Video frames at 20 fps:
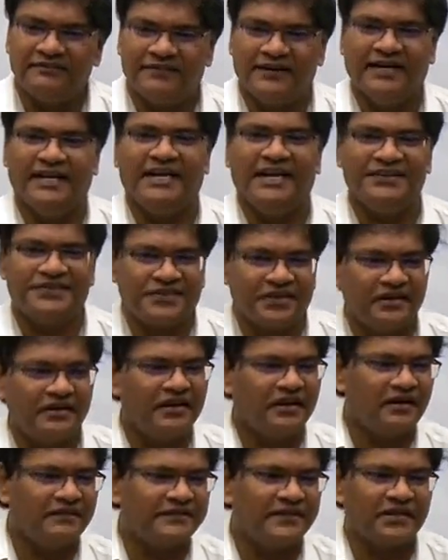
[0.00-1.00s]
in
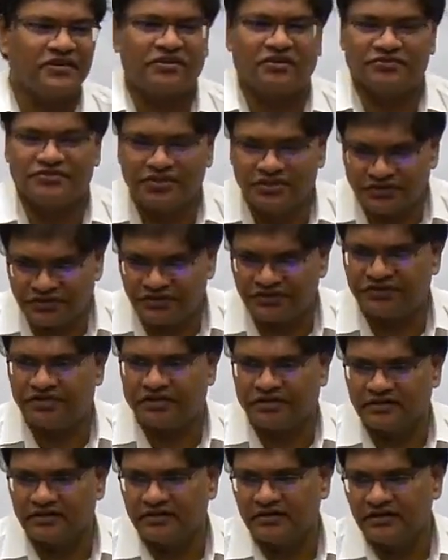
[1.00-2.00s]
violation of the
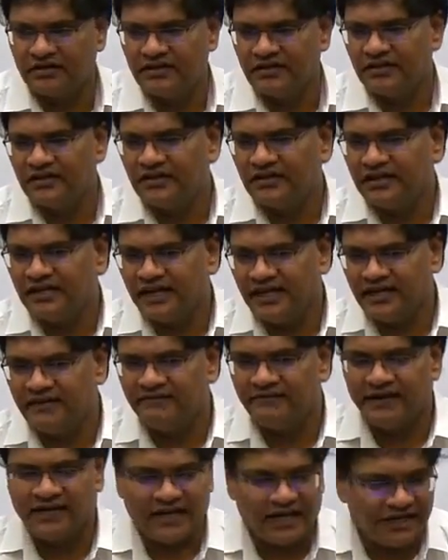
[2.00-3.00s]
Constitution,
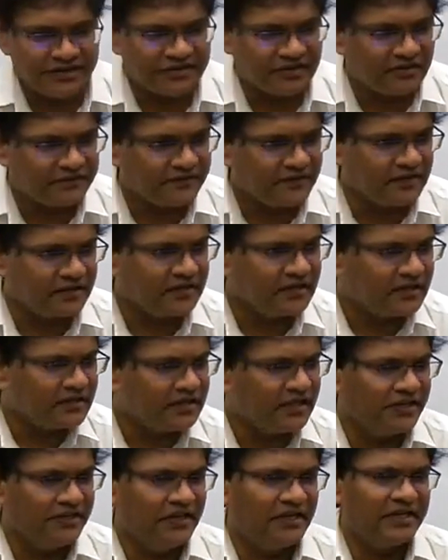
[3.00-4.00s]
in violation of
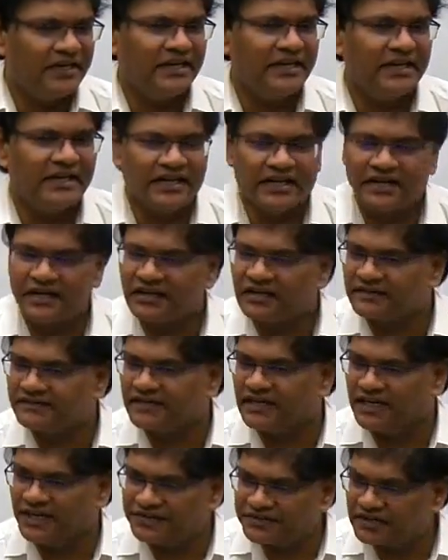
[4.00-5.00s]
the unity and
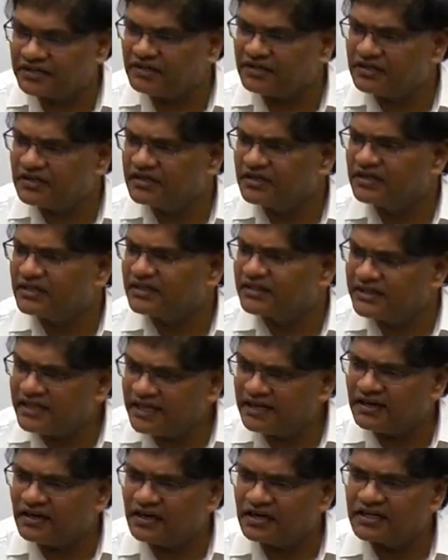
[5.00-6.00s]
integrity of the nation,
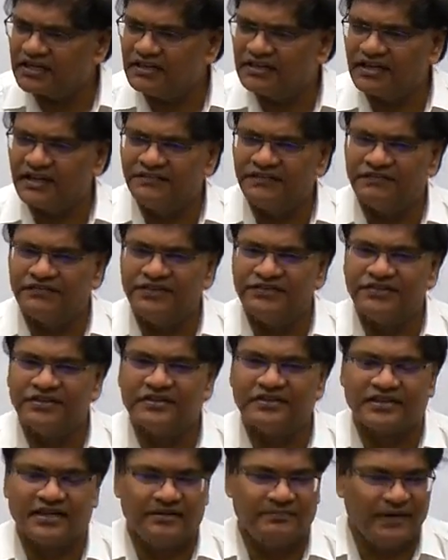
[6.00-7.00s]
then Article
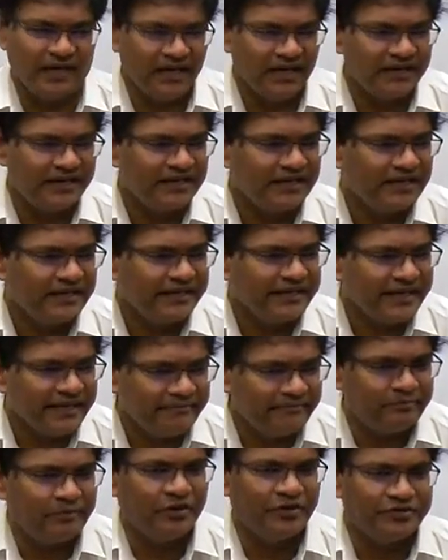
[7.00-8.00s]
356 can be
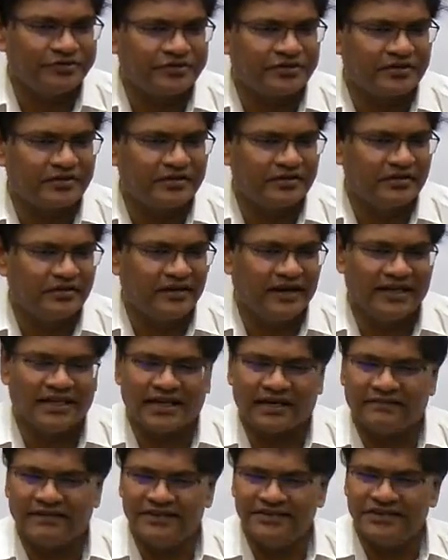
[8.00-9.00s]
imposed.
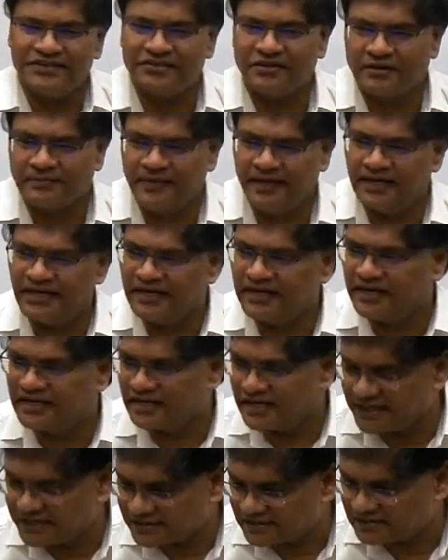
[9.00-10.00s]
Otherwise, it should remain
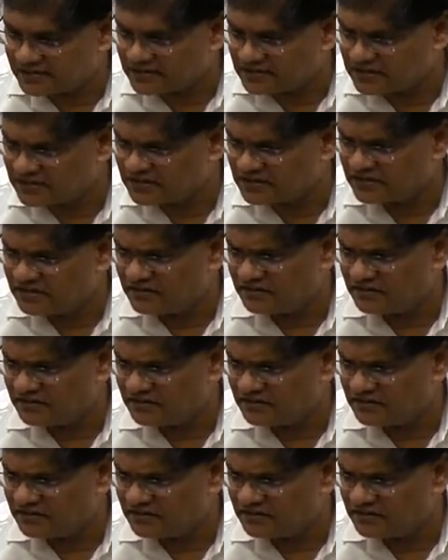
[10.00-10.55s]
a dead letter.